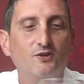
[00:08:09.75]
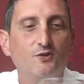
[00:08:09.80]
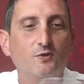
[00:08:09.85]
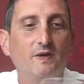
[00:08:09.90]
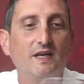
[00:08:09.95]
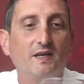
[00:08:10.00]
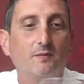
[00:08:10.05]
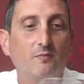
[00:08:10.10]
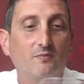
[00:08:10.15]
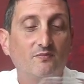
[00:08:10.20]

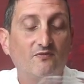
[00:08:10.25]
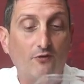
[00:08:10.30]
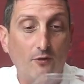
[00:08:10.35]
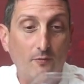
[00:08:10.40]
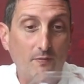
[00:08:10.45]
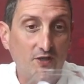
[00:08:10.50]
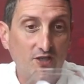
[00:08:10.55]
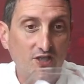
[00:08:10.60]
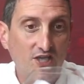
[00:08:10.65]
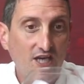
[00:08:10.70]
during
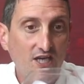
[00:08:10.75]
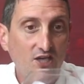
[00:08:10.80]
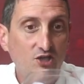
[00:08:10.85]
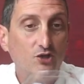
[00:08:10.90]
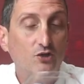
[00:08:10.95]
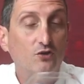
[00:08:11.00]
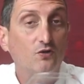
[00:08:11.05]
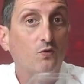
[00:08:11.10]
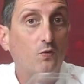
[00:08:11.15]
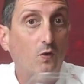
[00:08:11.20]

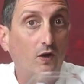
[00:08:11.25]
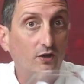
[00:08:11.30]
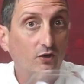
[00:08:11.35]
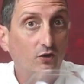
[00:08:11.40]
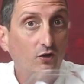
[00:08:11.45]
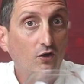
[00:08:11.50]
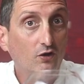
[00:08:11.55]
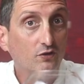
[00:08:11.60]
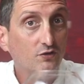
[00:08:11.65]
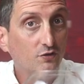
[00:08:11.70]
fermentation quite
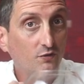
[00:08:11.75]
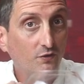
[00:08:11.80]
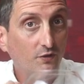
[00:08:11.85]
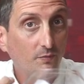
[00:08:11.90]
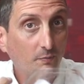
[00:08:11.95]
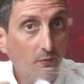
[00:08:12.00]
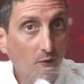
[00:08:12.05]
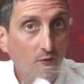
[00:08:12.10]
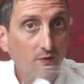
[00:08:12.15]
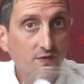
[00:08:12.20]
a lot, to
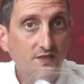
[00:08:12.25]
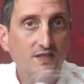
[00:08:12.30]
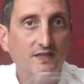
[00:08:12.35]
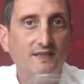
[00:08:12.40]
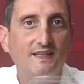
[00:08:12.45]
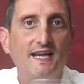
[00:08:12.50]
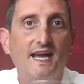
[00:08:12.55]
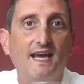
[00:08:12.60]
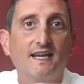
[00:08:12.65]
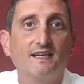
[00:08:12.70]
the
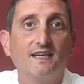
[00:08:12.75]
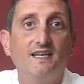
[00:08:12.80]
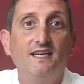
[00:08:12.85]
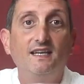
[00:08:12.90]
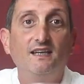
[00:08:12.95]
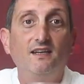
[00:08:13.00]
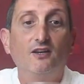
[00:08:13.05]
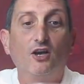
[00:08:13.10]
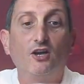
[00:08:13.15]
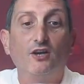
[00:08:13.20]
point that
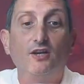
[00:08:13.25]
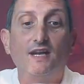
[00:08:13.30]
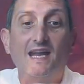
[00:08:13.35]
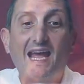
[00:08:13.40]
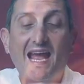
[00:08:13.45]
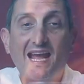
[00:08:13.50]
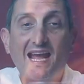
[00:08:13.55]
in an